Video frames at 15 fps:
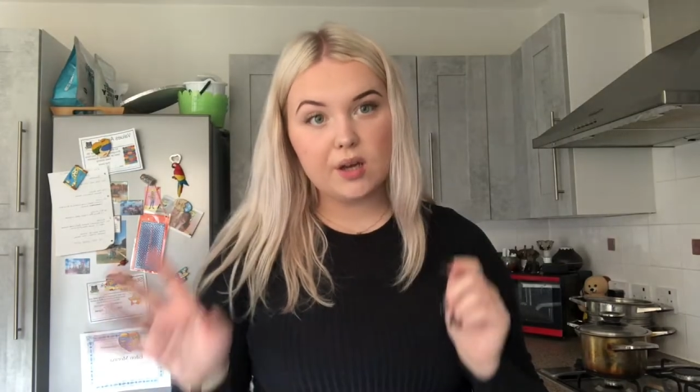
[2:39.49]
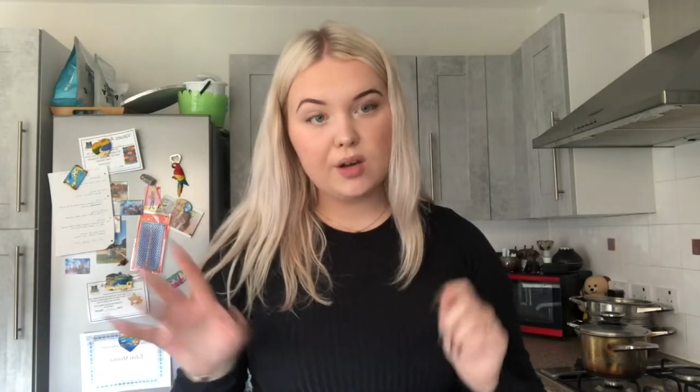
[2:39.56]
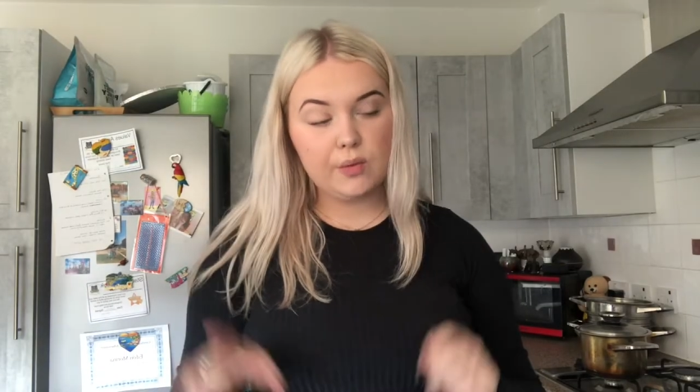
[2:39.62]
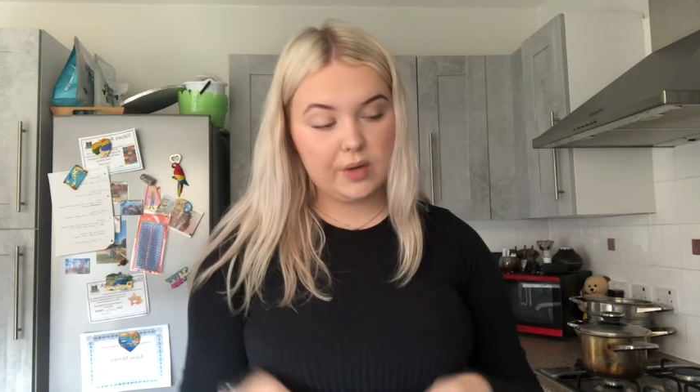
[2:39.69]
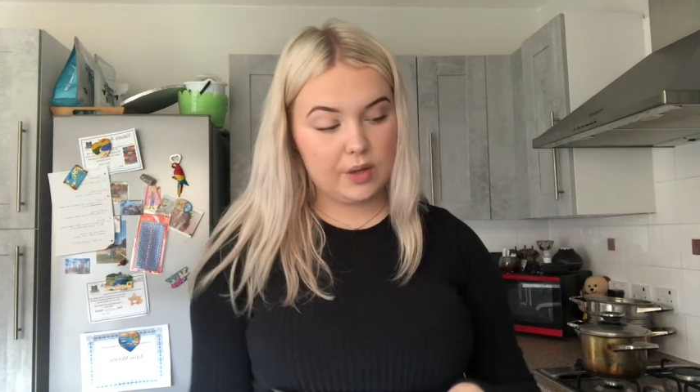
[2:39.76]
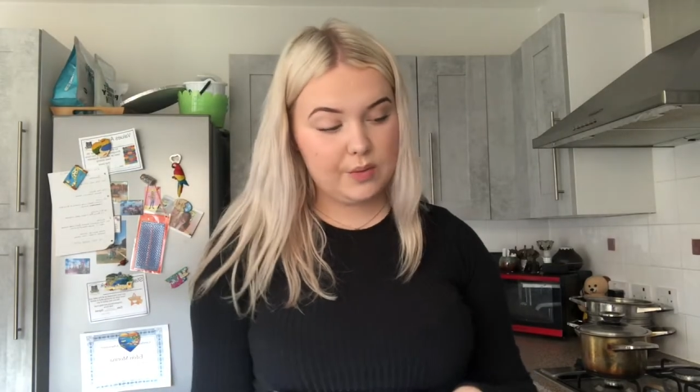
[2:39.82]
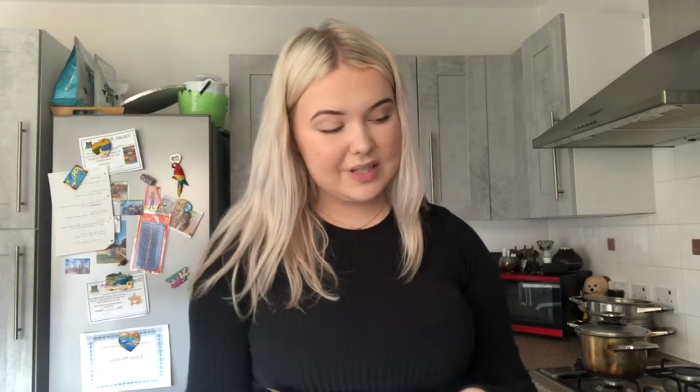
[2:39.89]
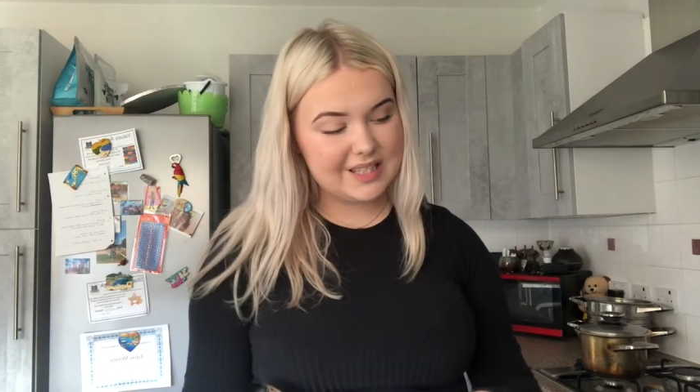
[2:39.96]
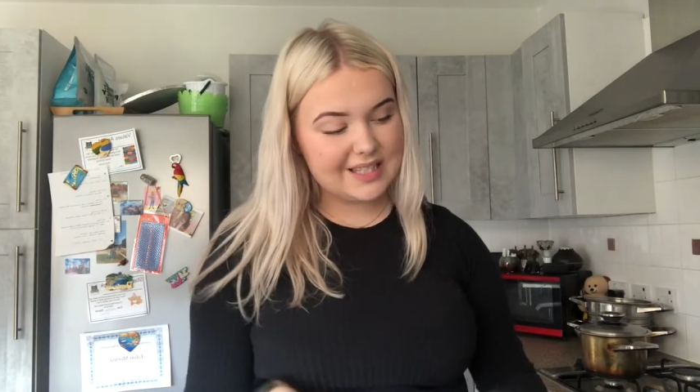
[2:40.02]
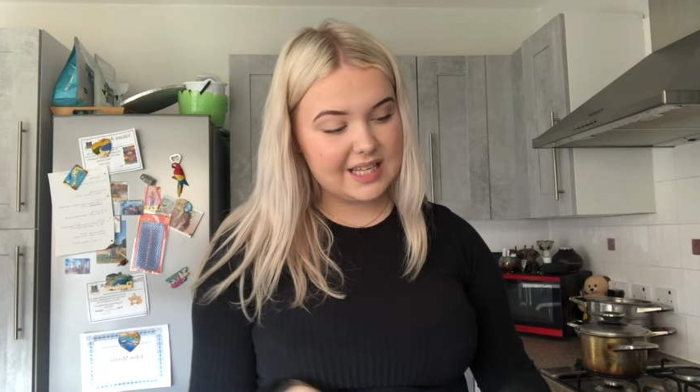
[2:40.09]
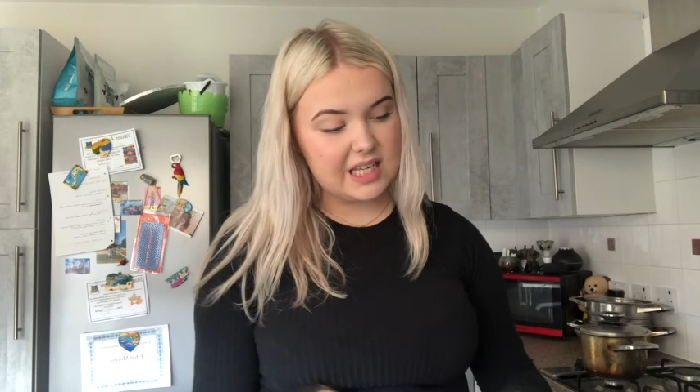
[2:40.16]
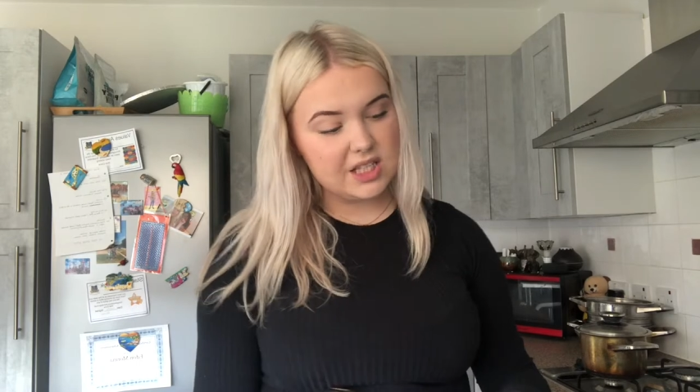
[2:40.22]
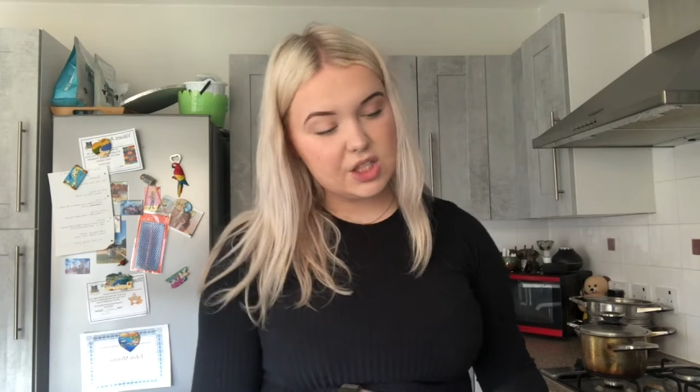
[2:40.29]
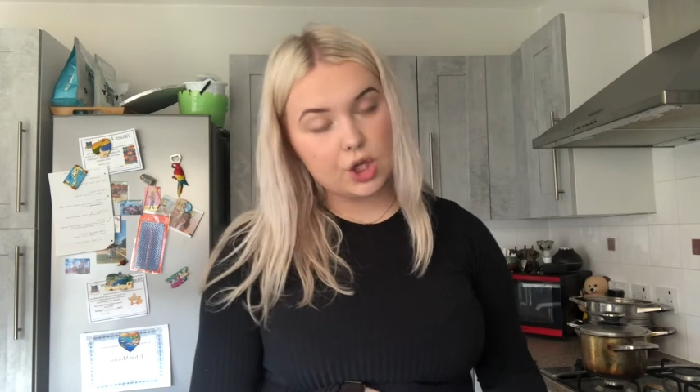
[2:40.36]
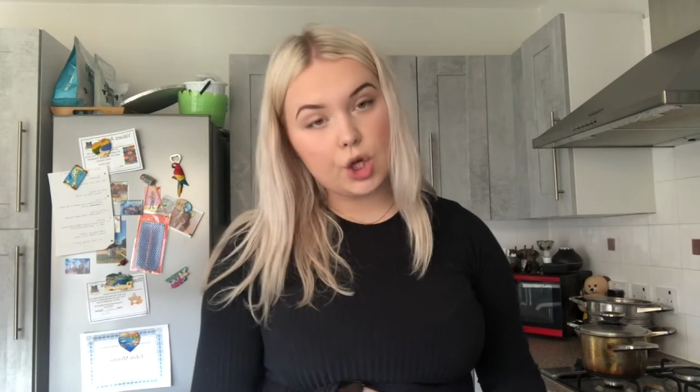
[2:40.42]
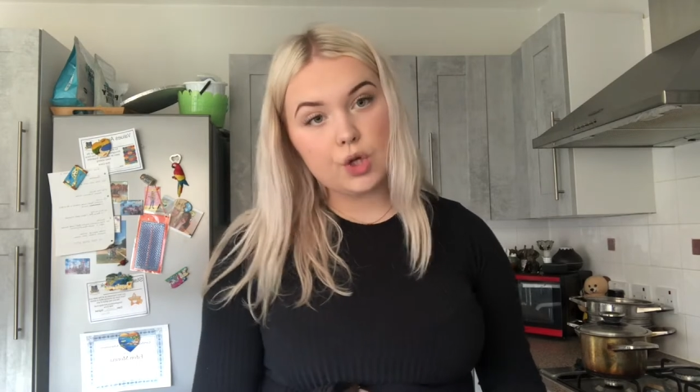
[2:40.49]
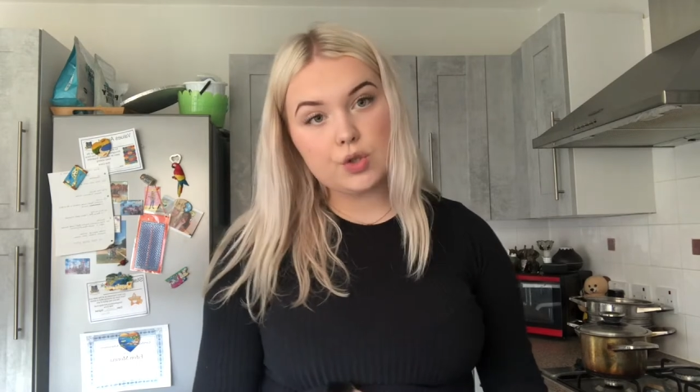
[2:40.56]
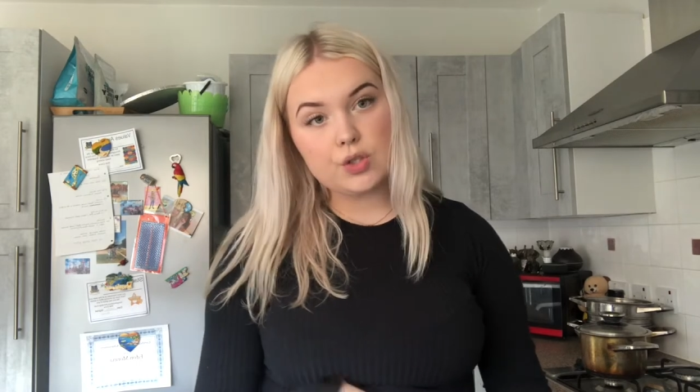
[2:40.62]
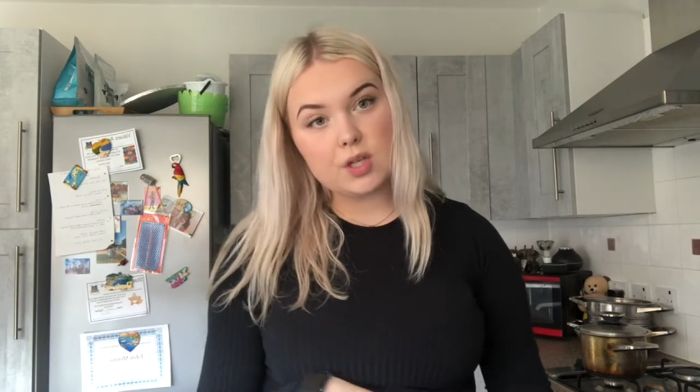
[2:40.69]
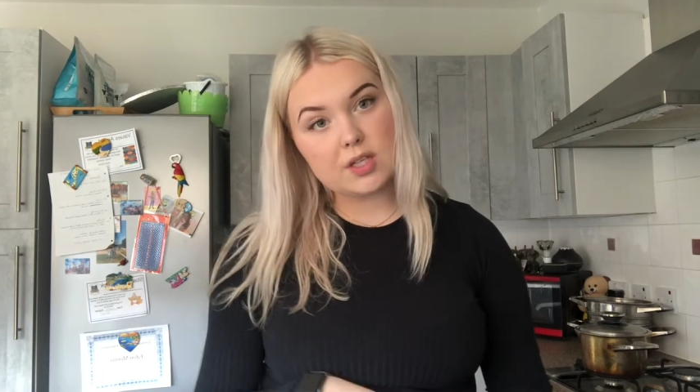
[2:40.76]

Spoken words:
When I went to Tesco's, I